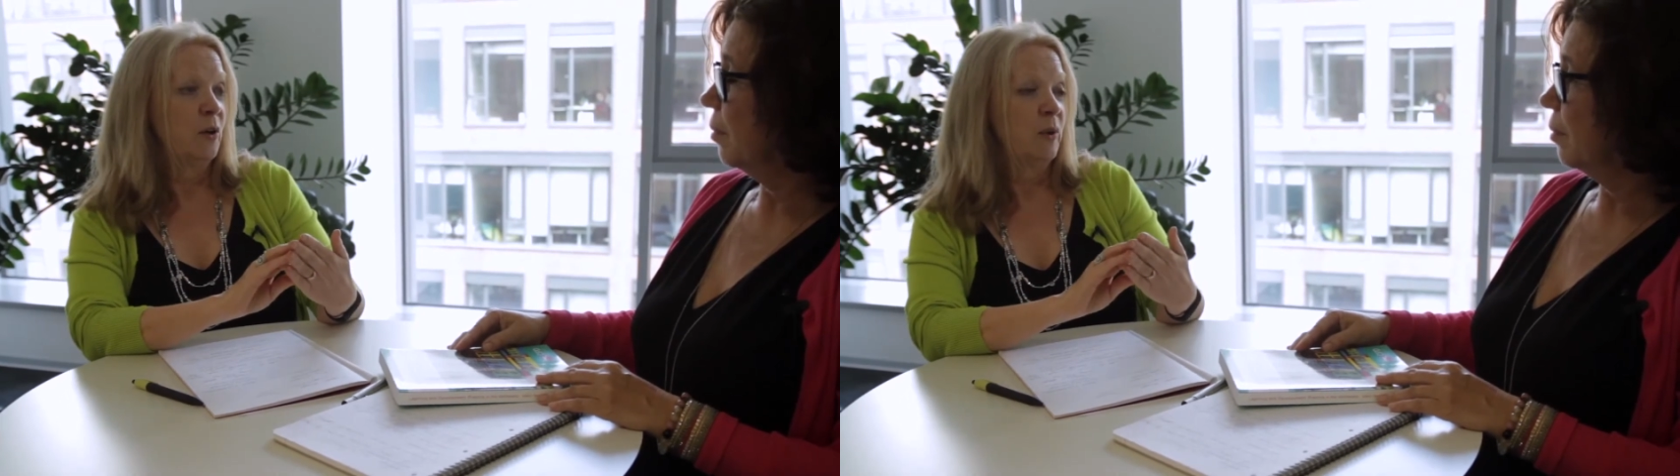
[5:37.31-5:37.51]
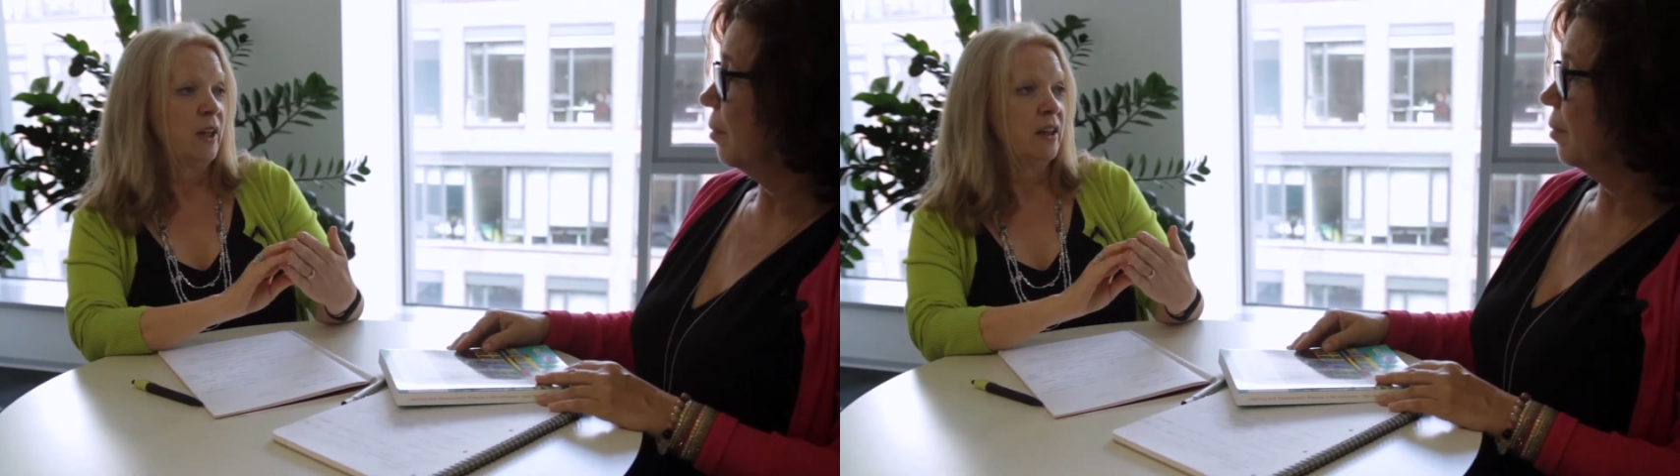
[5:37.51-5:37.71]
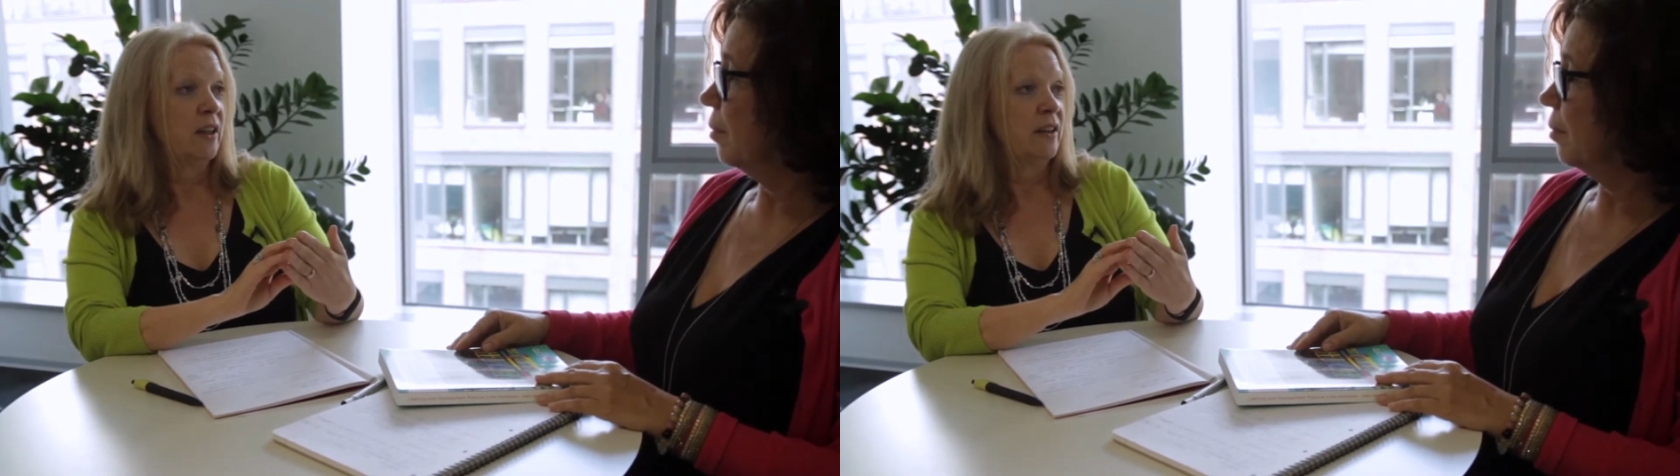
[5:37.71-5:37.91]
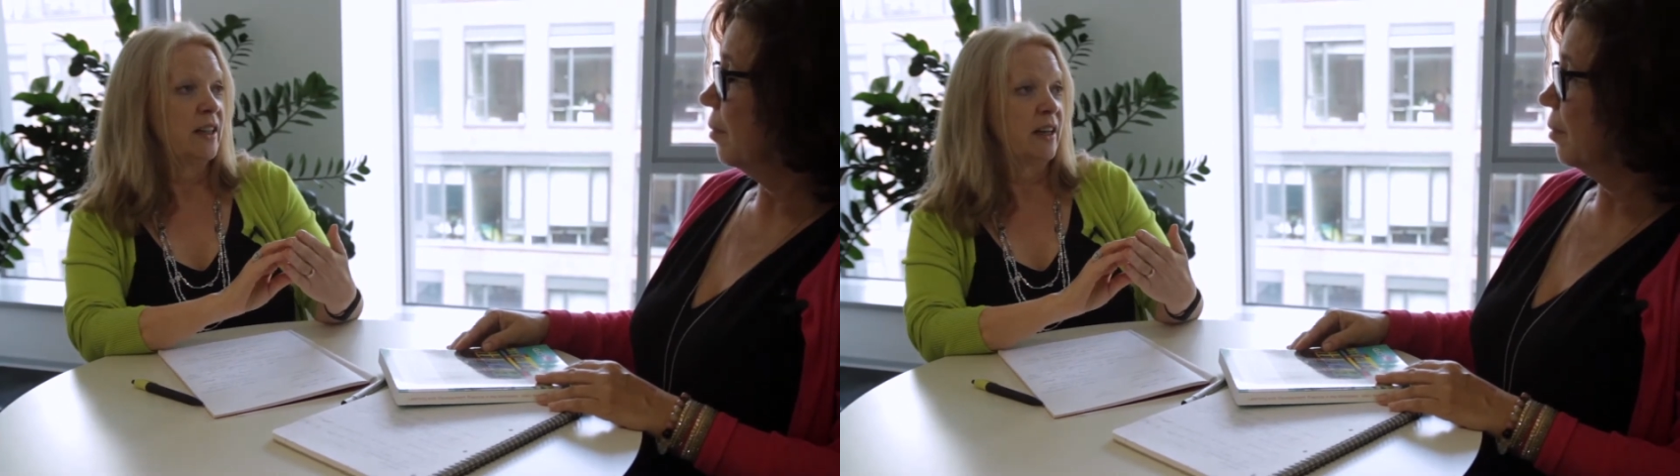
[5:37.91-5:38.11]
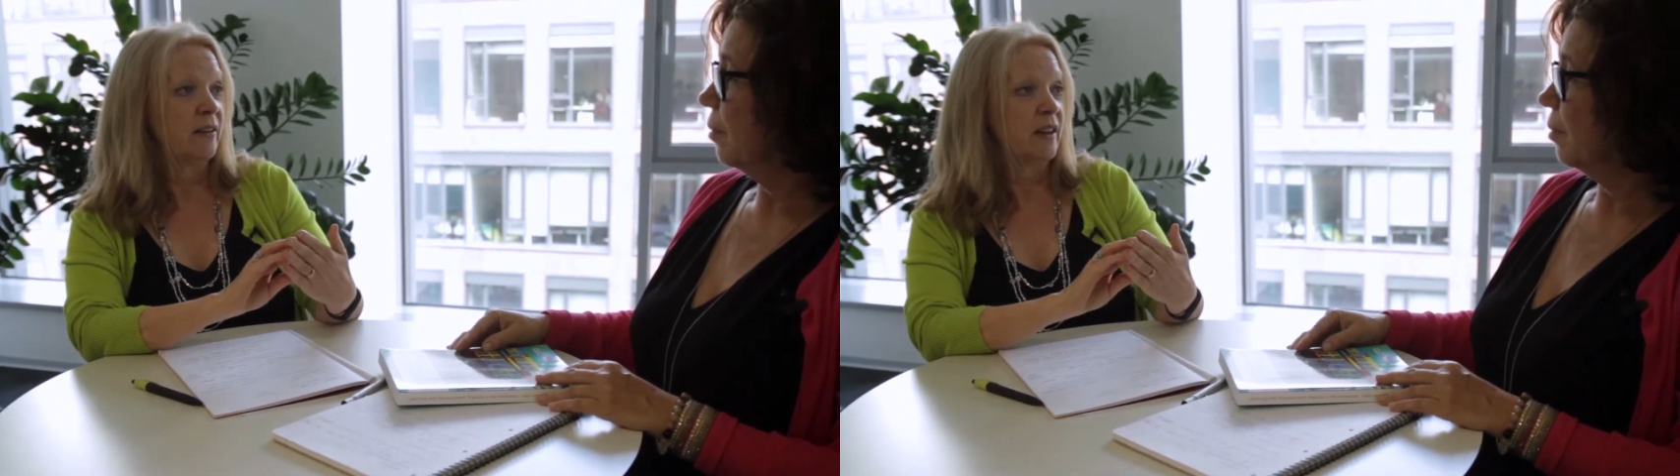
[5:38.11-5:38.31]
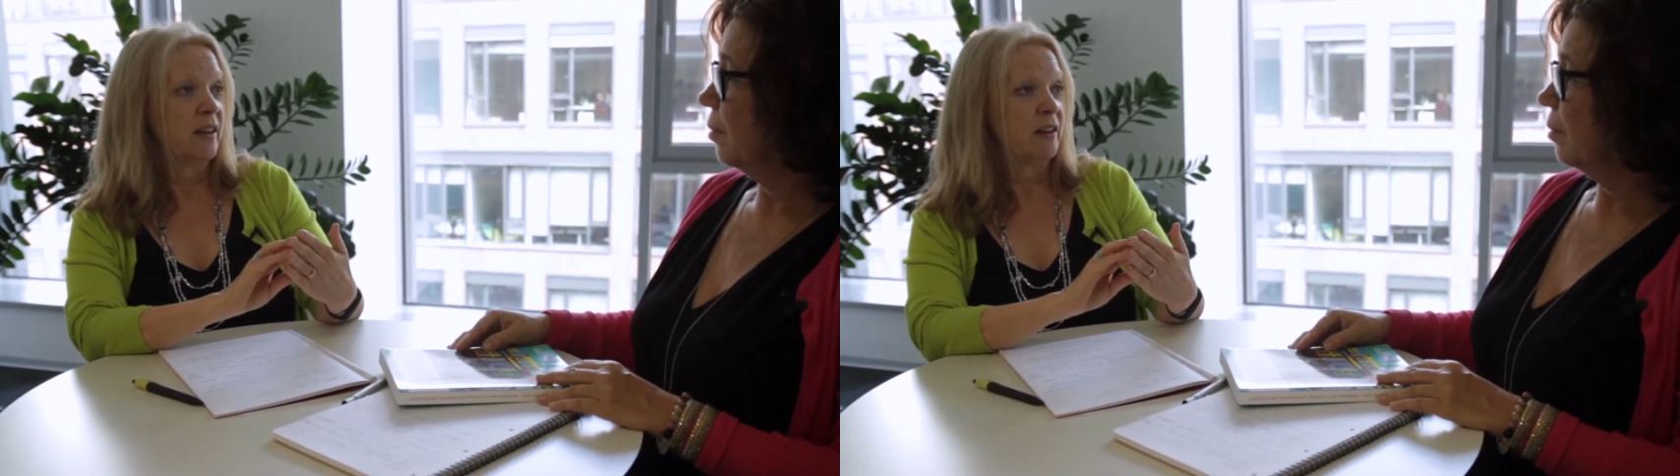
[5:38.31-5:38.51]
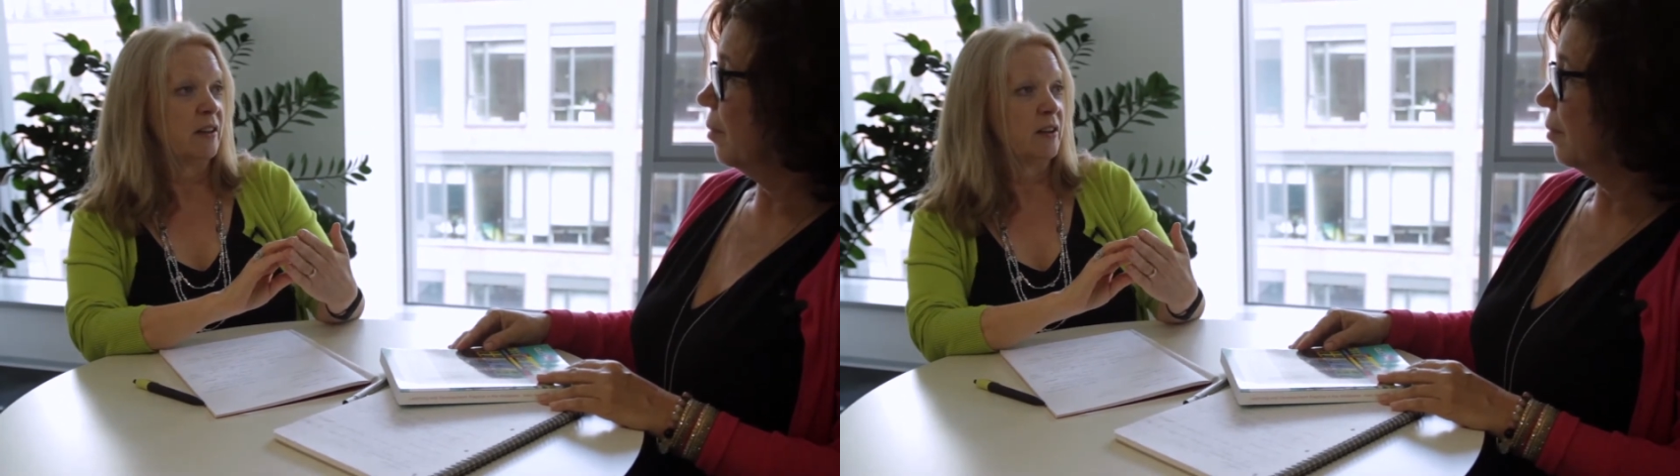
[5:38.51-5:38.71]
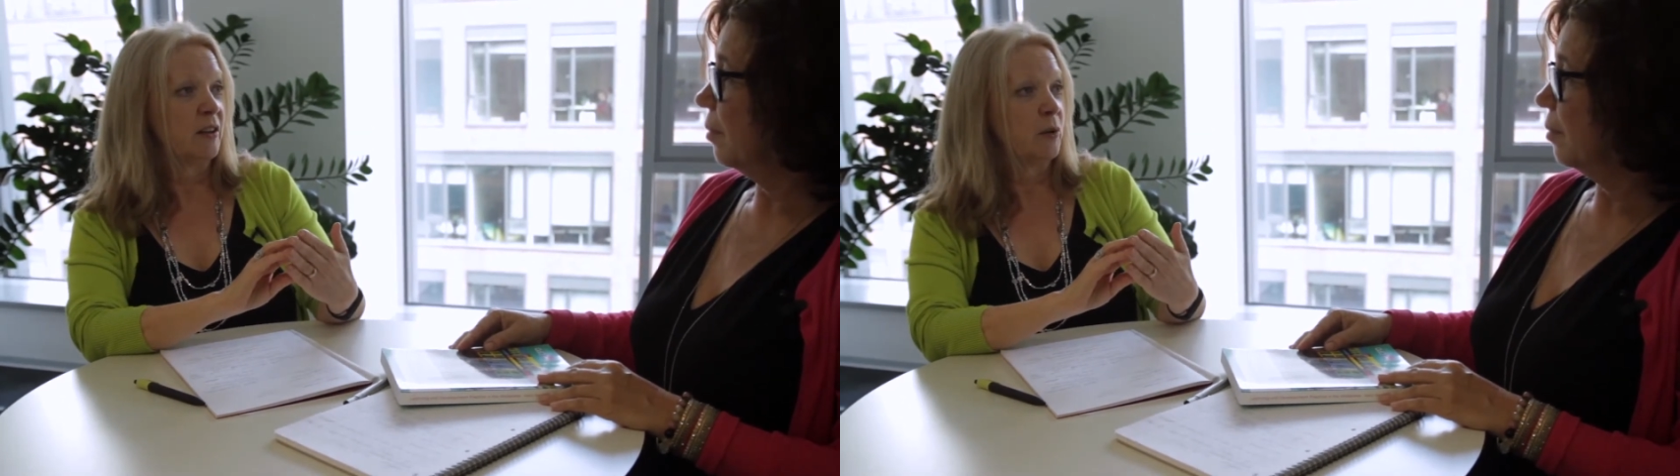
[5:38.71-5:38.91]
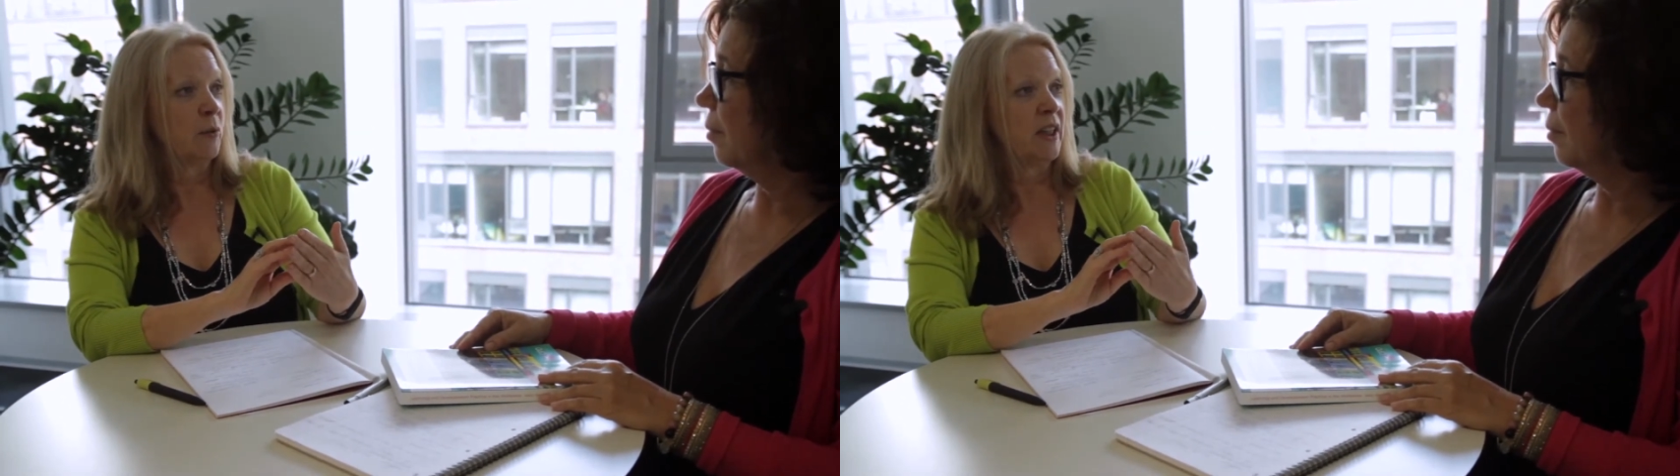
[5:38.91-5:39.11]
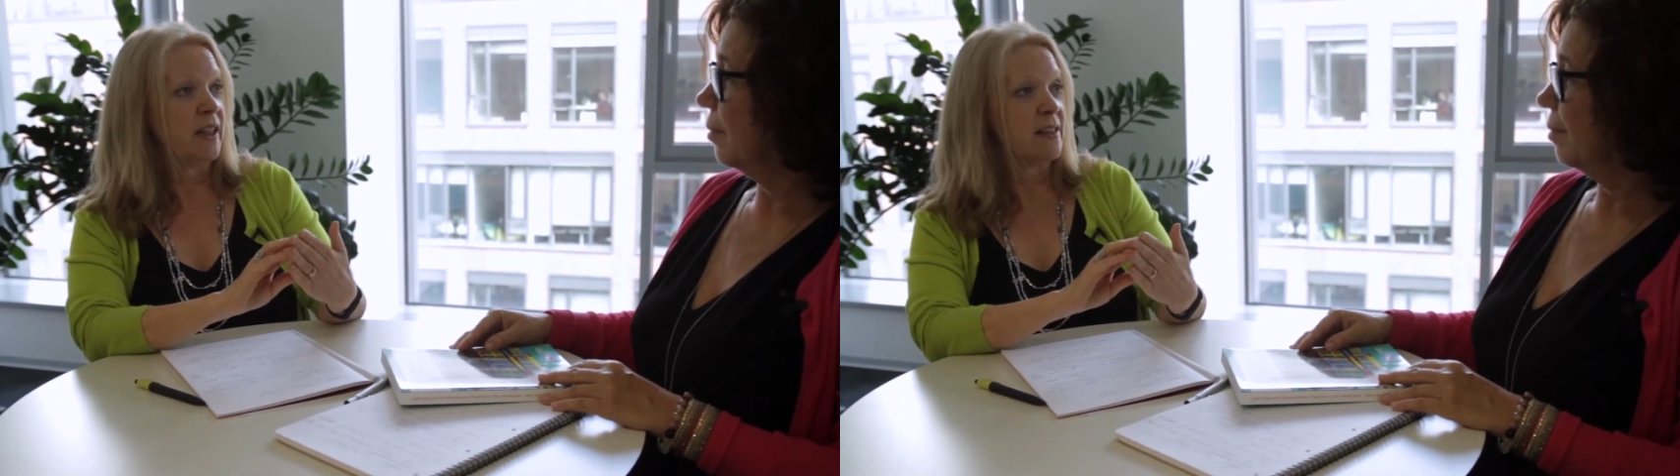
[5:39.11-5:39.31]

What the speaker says: we know now that we need